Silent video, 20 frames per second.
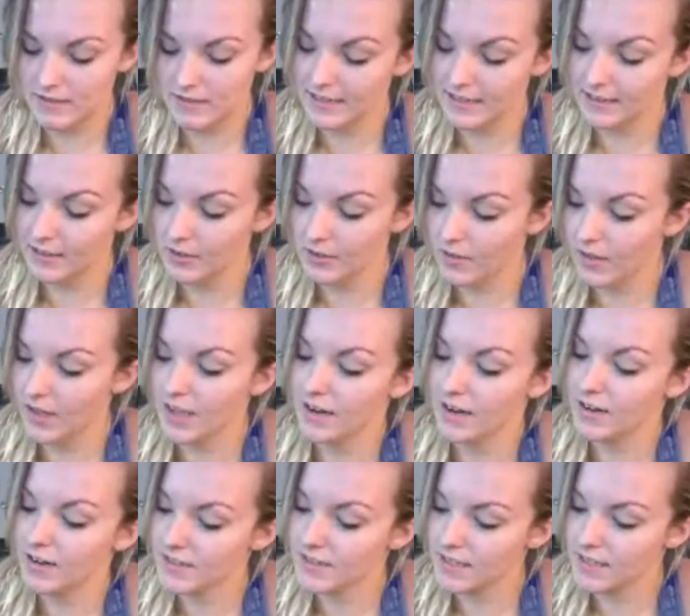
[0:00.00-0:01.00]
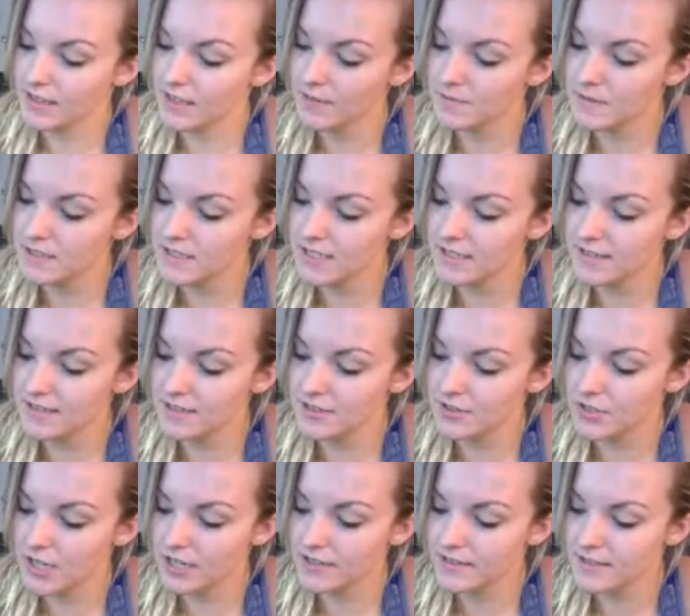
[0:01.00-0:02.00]
sitting there thinking, I was like, if seeds
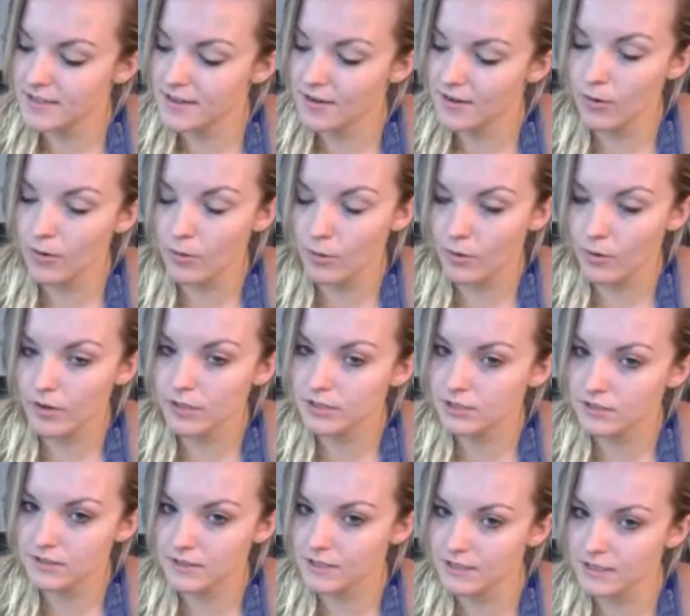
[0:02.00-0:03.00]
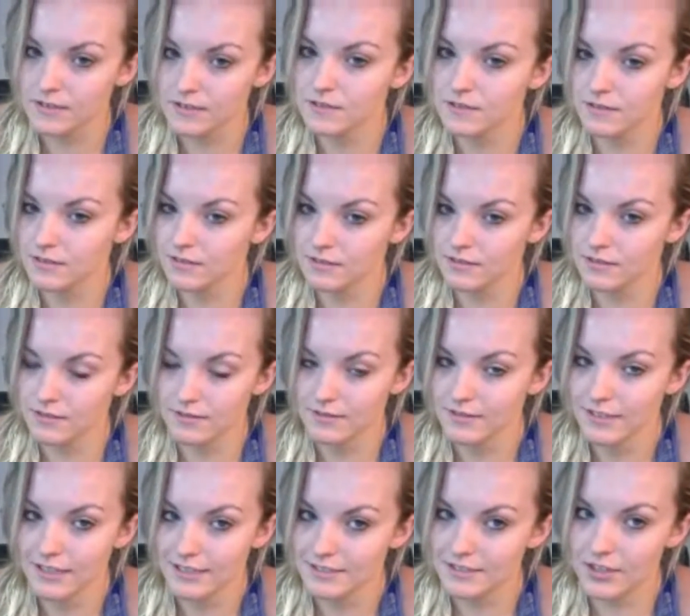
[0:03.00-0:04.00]
and dressing are orange, I was like,
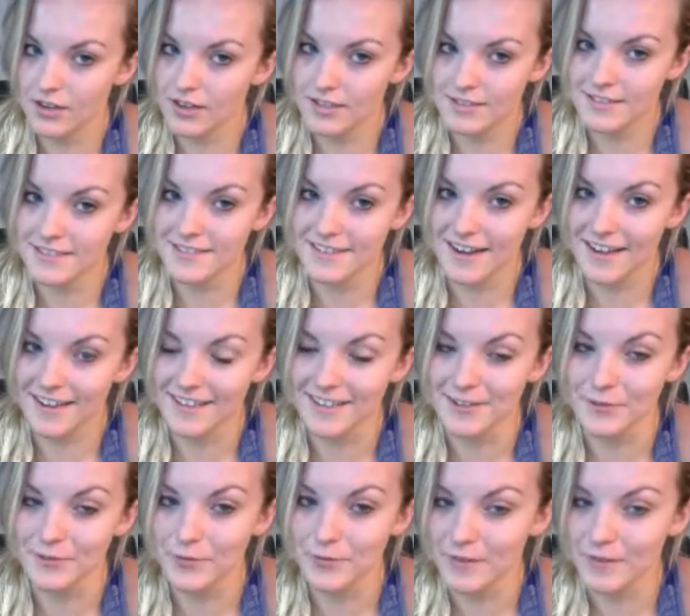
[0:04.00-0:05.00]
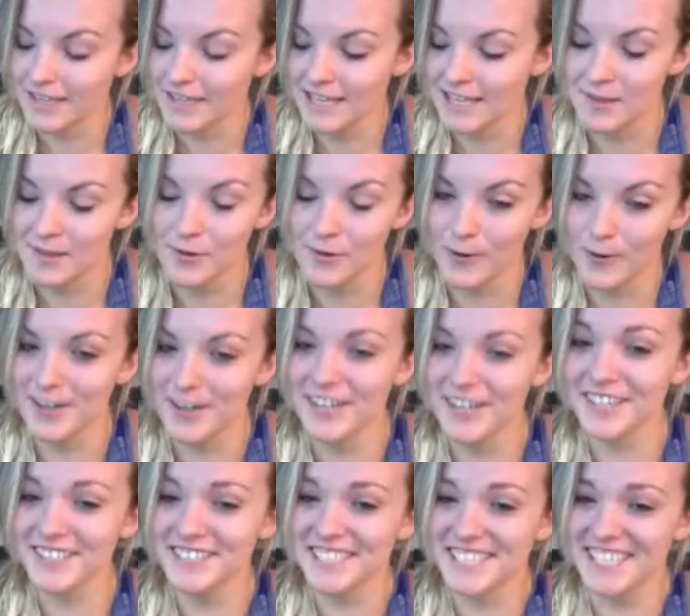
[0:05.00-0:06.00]
sauce is not going to fit in the
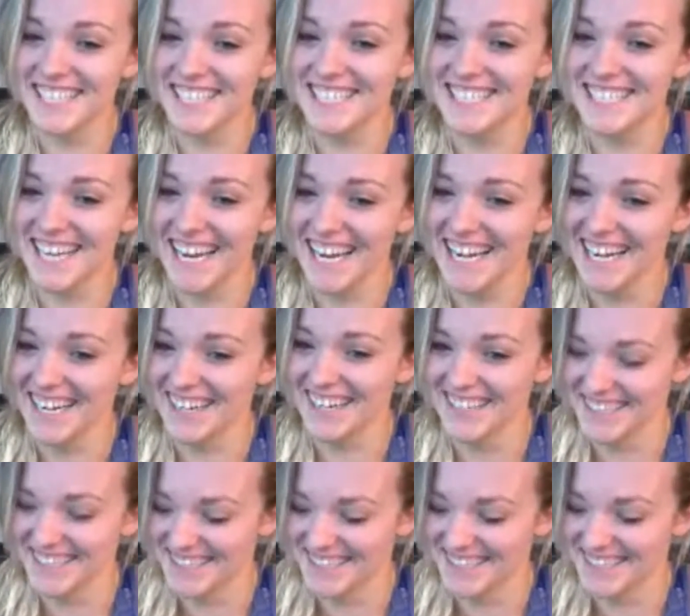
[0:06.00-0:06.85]
orange container.